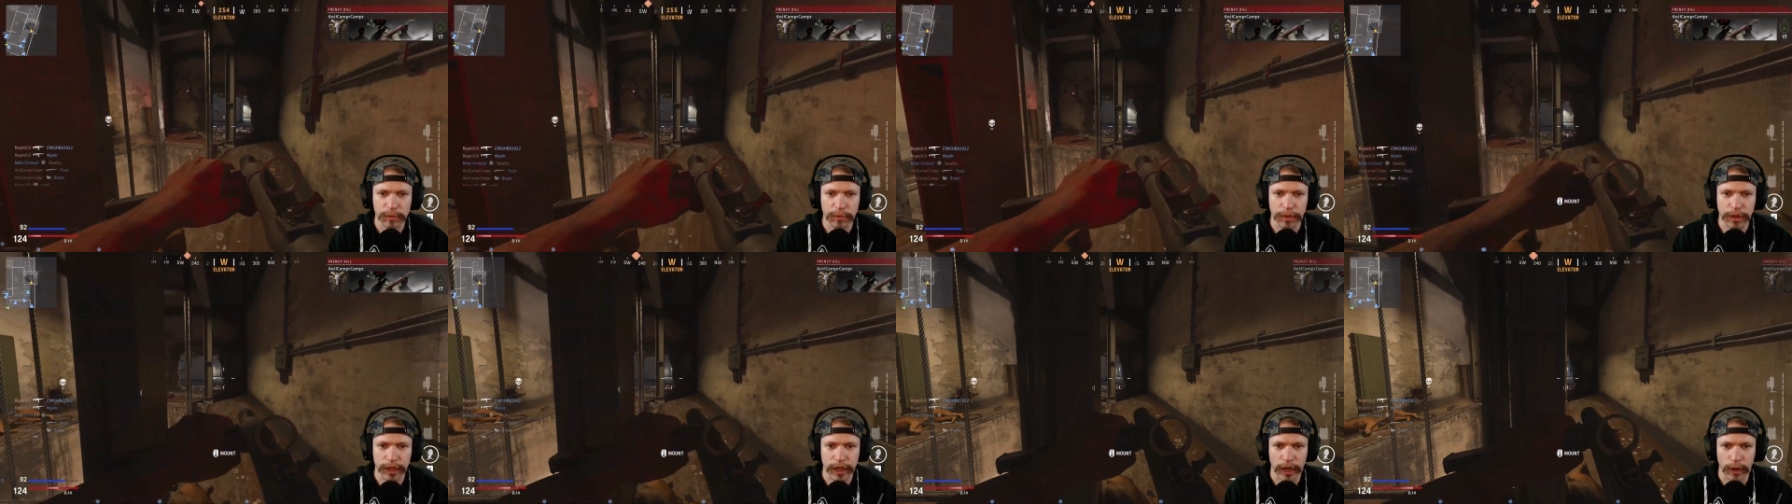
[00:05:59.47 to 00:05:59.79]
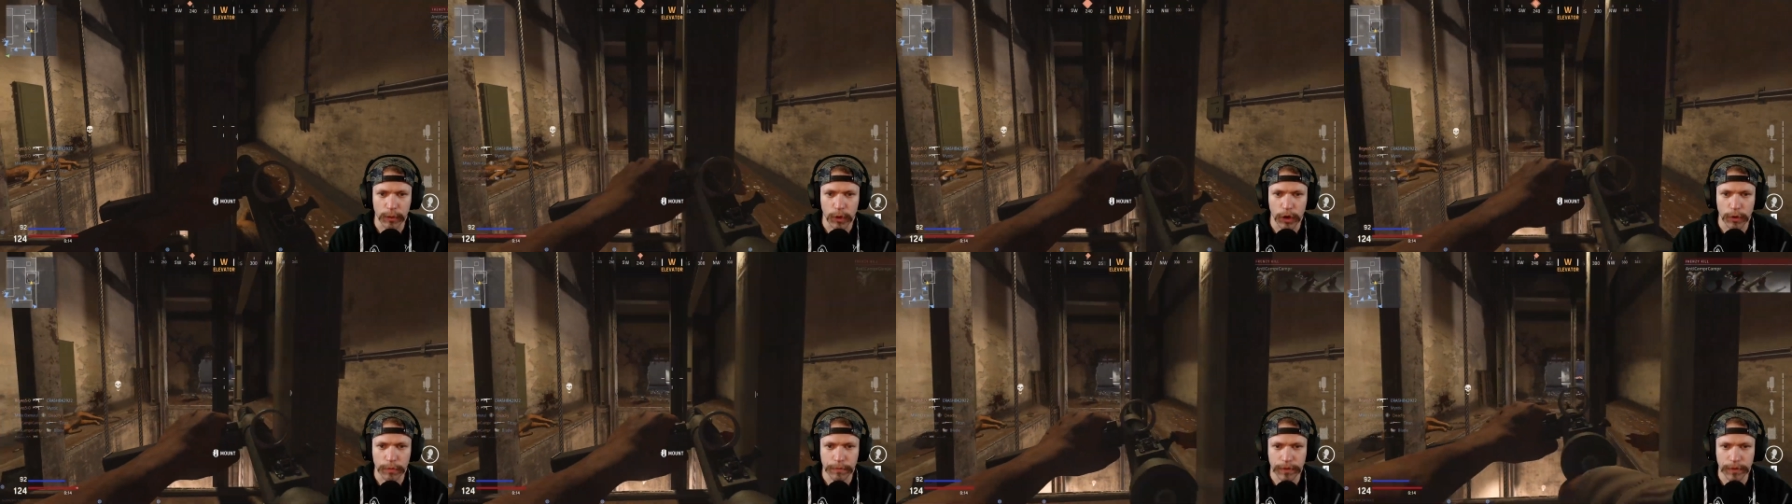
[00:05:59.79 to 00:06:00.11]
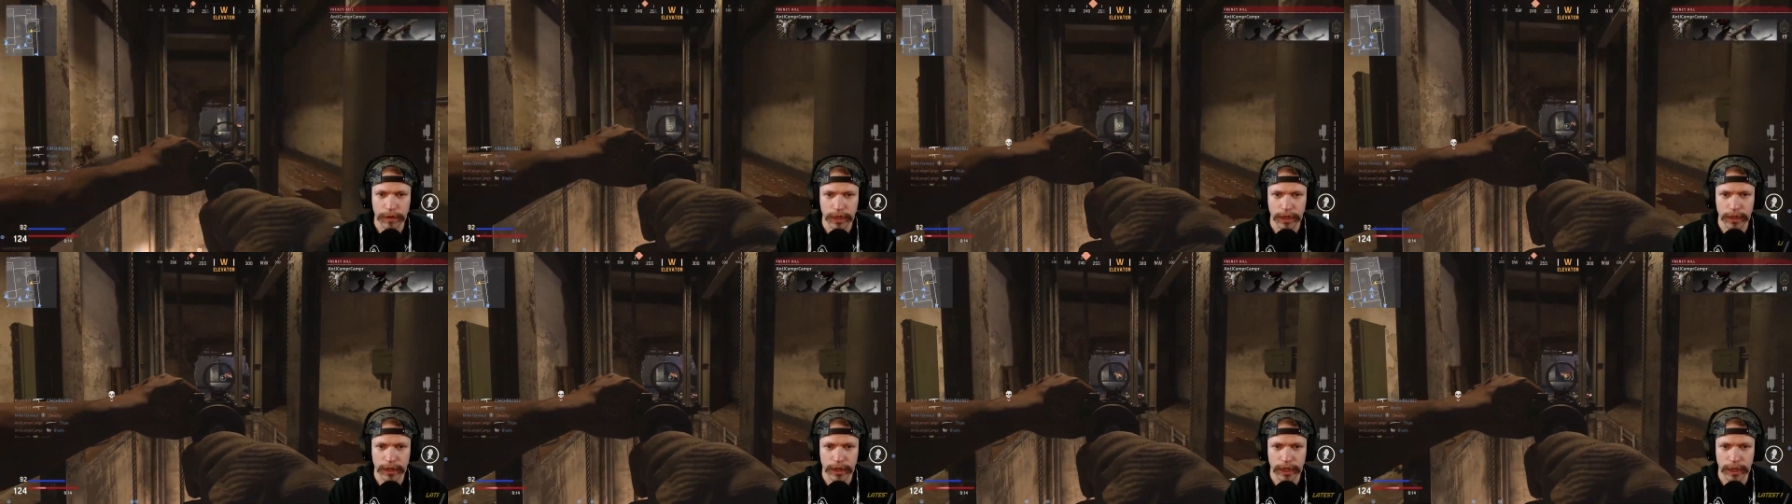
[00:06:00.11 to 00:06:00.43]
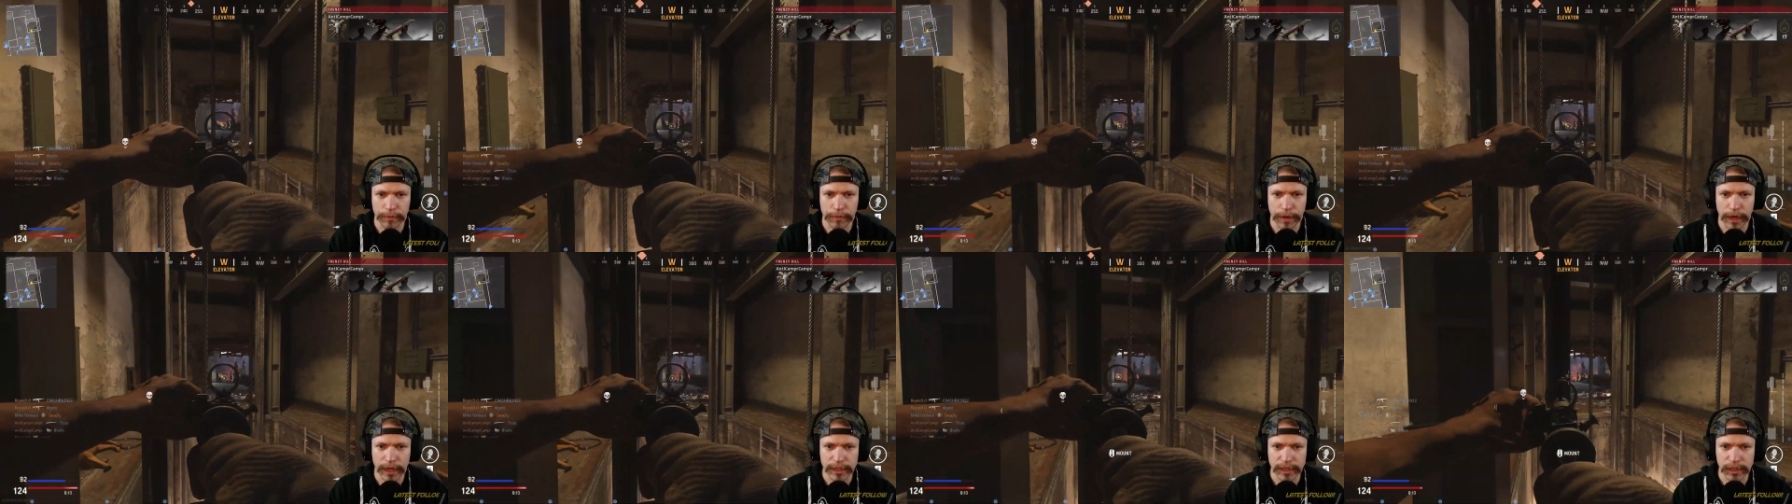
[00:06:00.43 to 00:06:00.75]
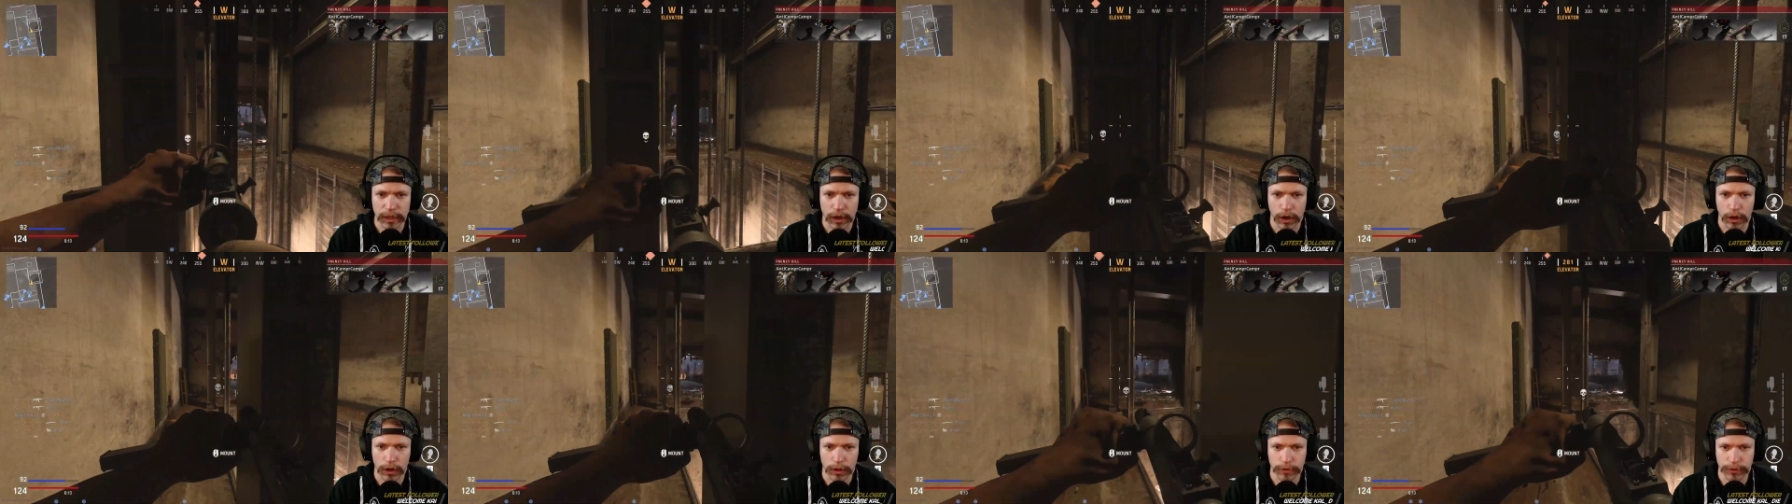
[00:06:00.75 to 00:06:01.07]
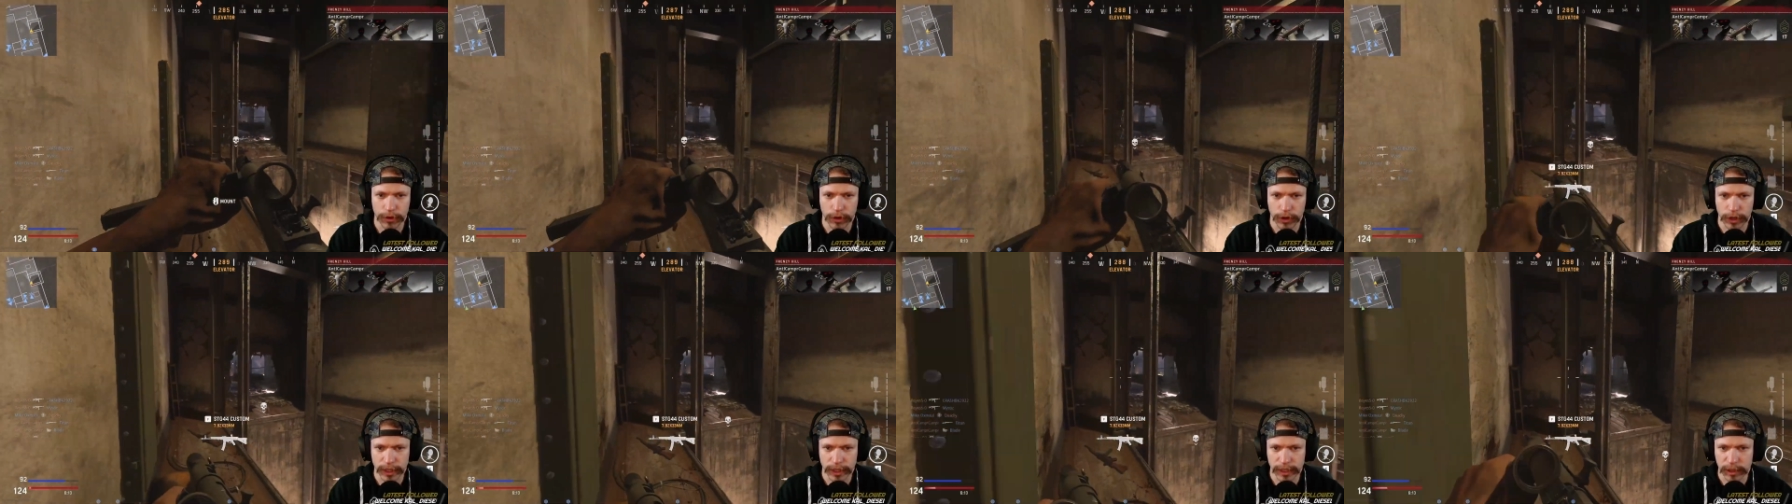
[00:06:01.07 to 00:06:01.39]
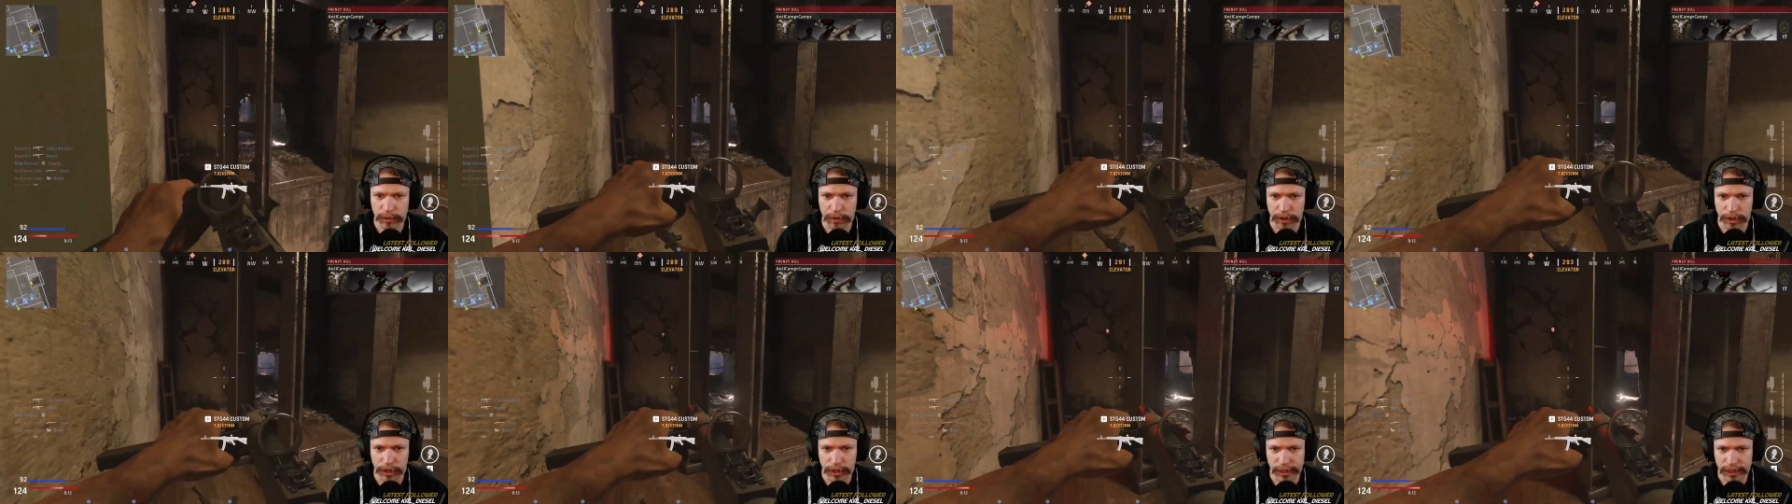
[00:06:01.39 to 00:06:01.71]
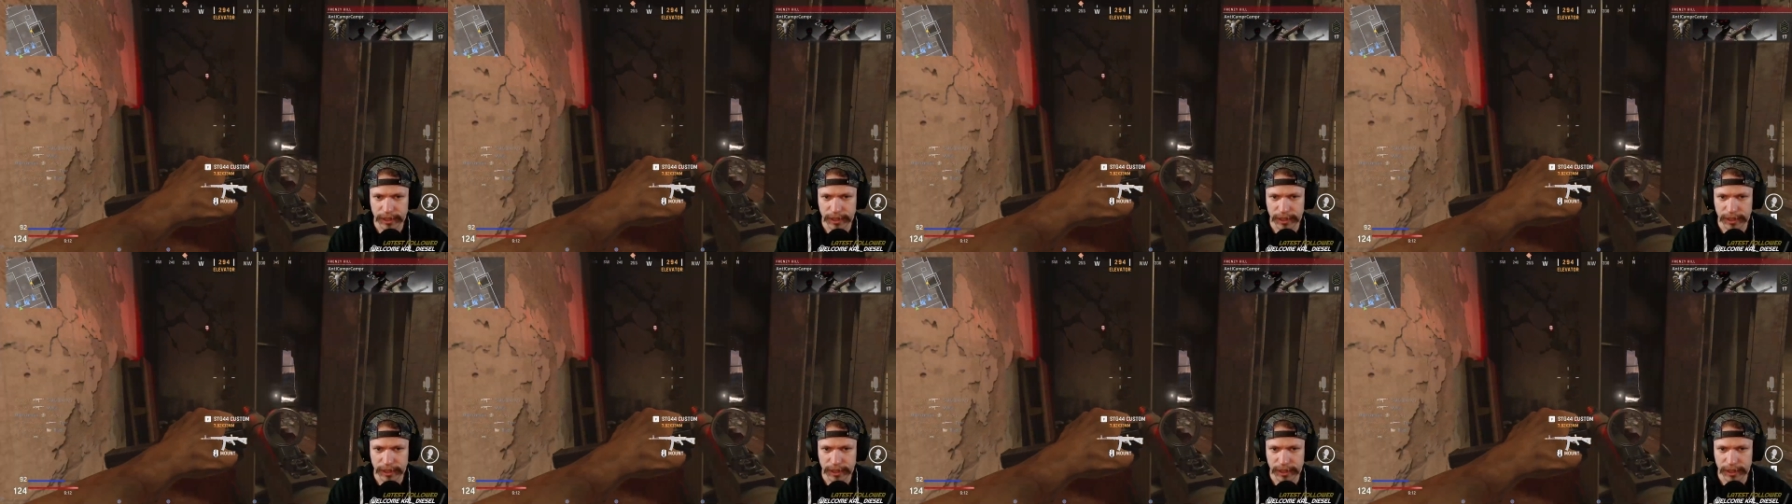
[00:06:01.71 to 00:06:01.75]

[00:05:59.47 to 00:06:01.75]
but it won't be the best Call of Duty experience.